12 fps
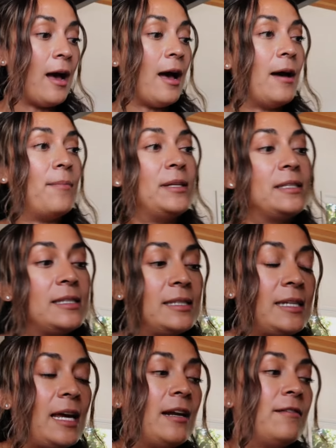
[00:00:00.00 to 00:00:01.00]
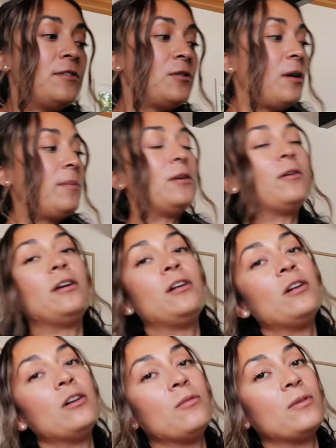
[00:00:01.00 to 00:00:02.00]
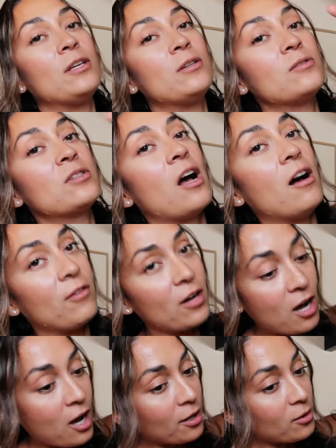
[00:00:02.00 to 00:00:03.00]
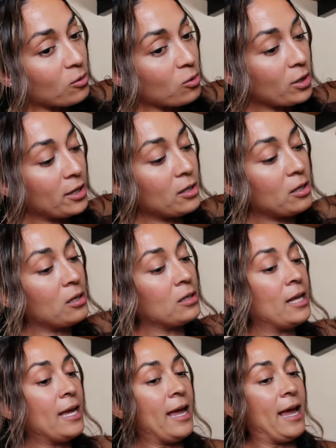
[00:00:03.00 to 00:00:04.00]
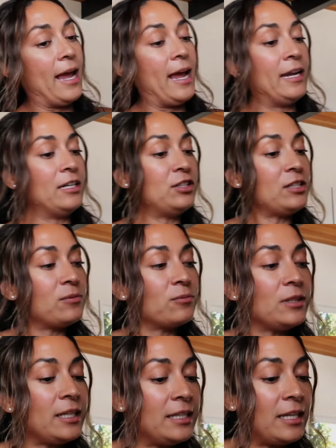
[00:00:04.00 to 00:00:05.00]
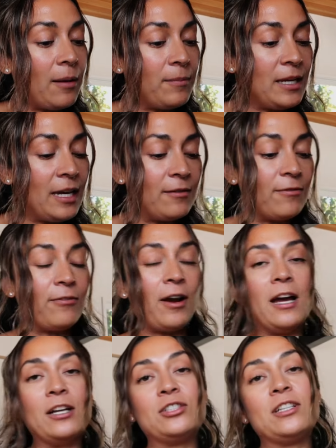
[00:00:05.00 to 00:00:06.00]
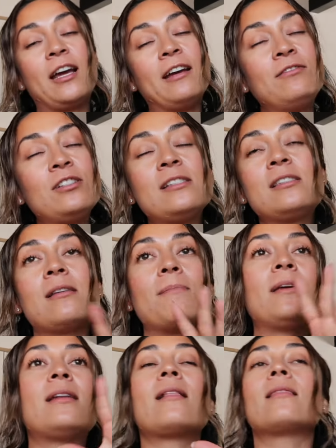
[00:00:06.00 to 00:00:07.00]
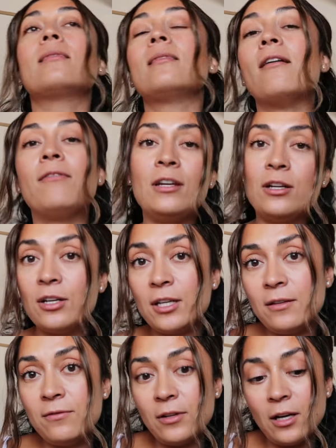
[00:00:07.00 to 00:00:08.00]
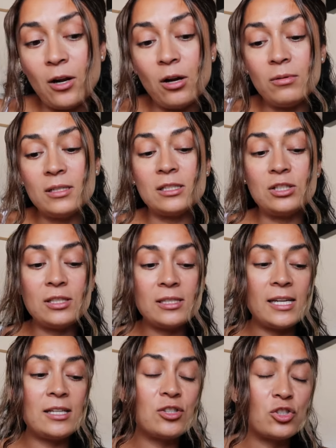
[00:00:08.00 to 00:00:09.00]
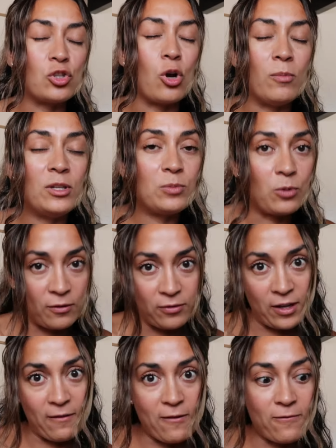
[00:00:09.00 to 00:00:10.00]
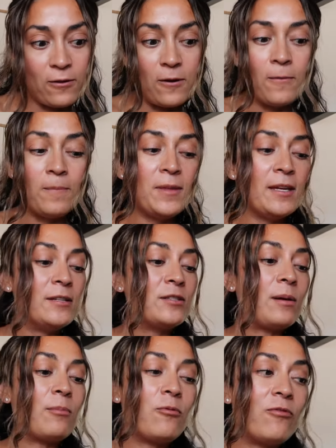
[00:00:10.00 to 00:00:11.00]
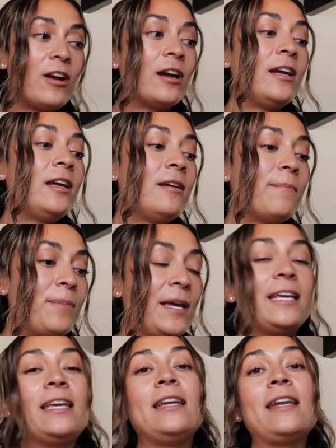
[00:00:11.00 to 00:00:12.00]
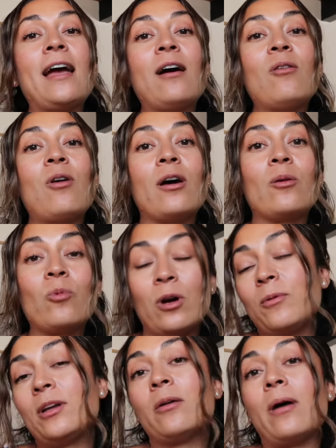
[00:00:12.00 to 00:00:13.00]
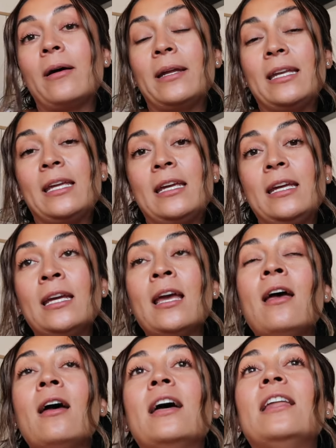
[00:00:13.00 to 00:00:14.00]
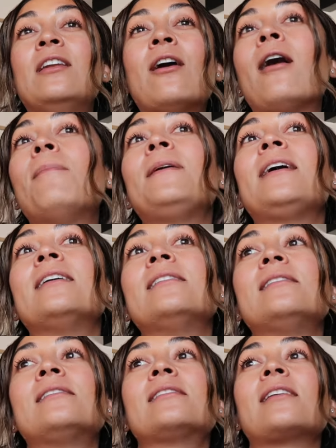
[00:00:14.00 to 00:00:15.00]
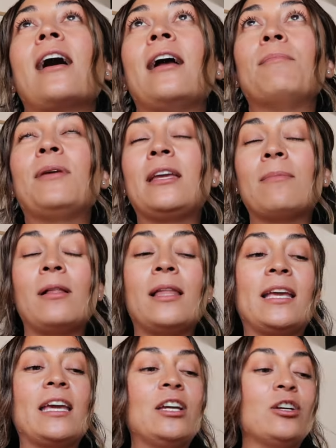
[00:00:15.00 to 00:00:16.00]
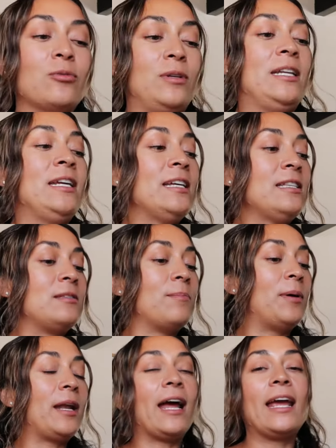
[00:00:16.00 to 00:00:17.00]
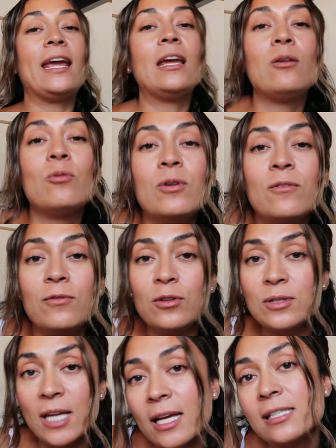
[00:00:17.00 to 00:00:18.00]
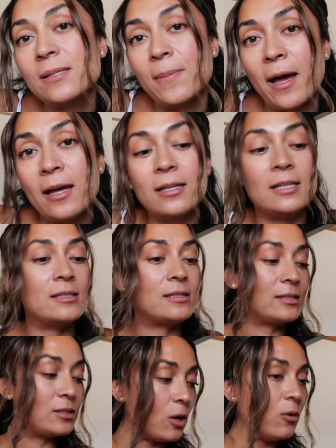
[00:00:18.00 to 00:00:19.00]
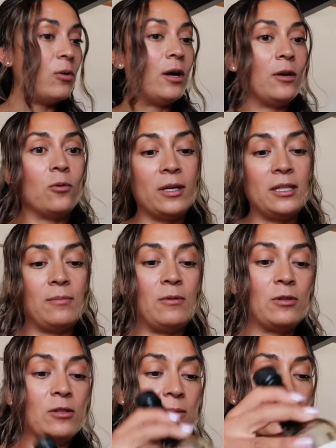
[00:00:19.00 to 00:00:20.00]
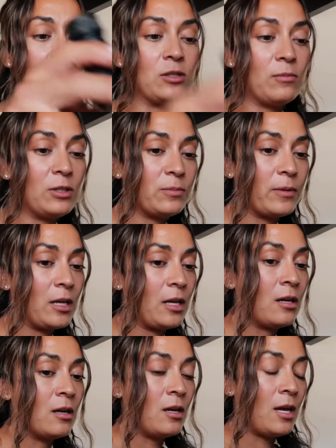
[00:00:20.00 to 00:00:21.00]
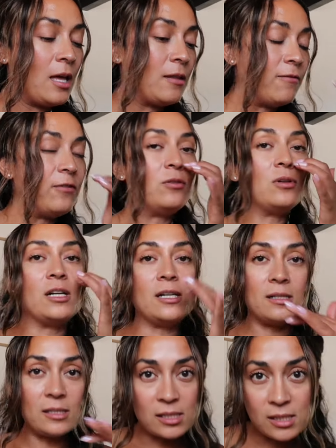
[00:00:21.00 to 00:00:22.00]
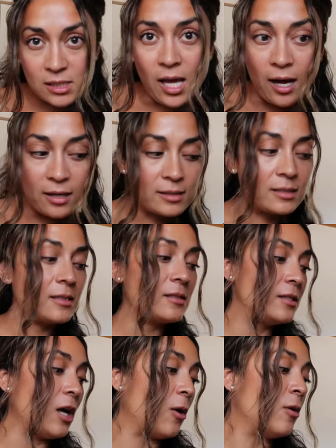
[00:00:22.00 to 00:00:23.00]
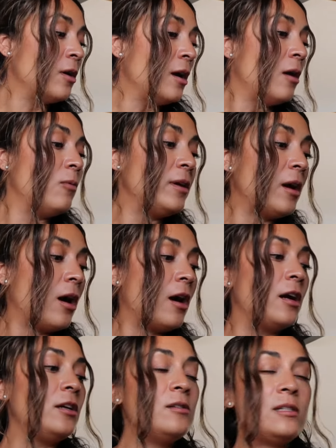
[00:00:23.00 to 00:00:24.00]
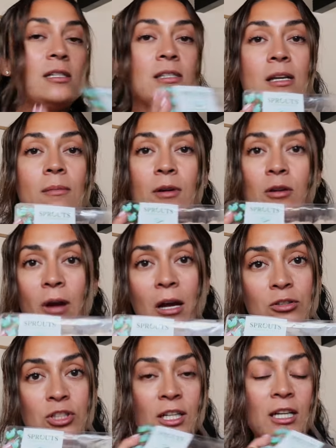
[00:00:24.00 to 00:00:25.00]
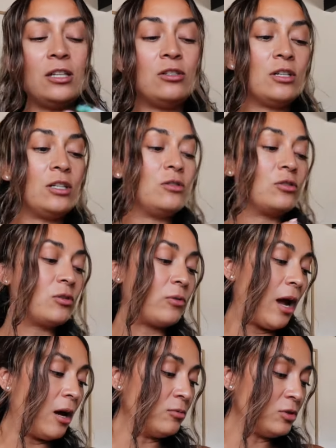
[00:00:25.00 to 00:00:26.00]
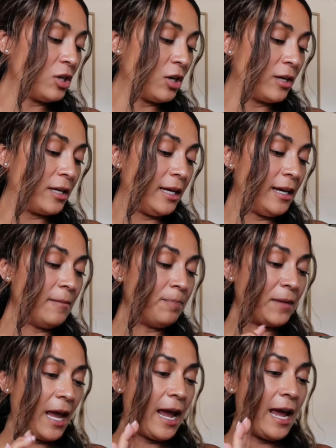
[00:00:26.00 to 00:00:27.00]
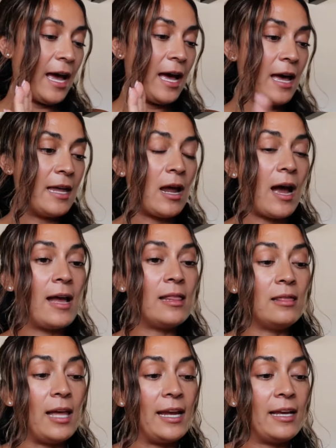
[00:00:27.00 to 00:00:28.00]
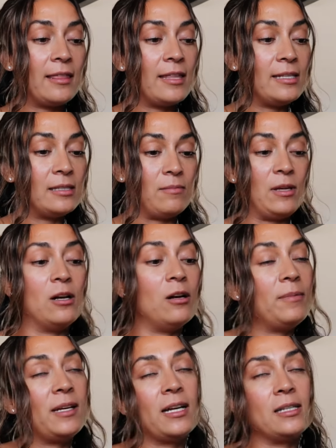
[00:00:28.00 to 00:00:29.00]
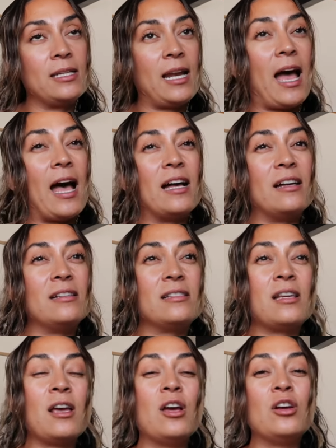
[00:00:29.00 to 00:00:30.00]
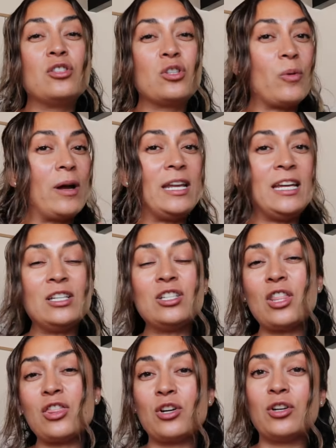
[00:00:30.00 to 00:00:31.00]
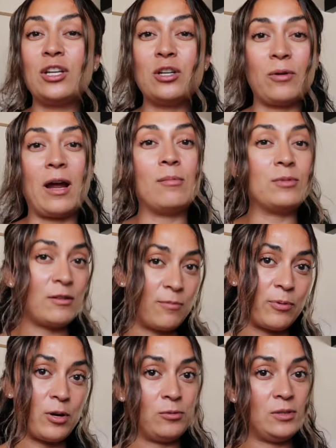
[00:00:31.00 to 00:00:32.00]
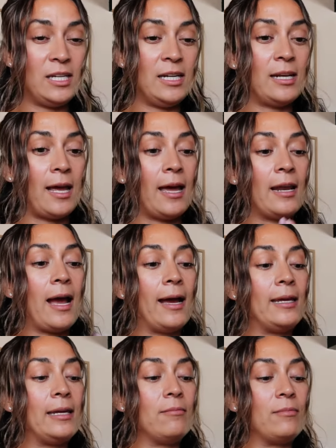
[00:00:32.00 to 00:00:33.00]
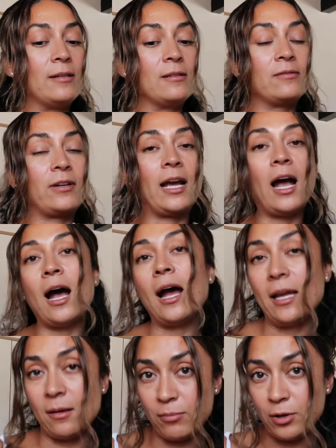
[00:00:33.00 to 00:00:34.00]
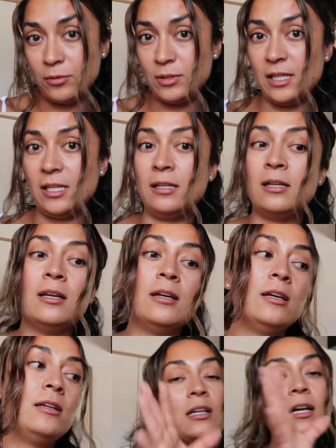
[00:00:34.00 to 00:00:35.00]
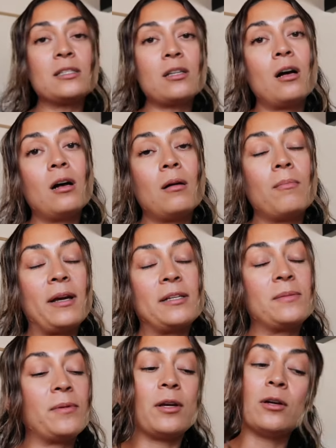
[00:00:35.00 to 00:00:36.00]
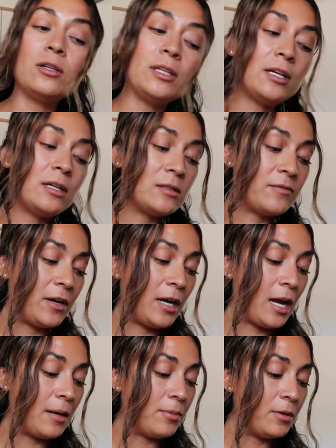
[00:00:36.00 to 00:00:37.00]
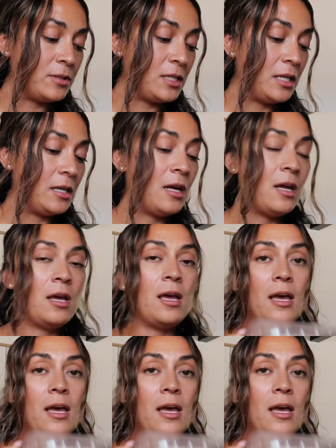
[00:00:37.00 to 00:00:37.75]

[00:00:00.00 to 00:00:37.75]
Um, instead of soybean oil, we use avocado oil, and it's just really yummy and fresh. And I've just been loving cooking food at home because it just tastes so much more flavorful. So I'm very picky now on where we go out and eat, not because I'm picky about like ingredients, but I hate when food tastes bad. It's so annoying to me when you're spending so much money and the food sucks. So we are using some ground chicken. You can use ground turkey, and I like this meal because it has twenty to thirty grams of protein, and I eat meals very high in protein. You guys saw my smoothie earlier is very high in protein.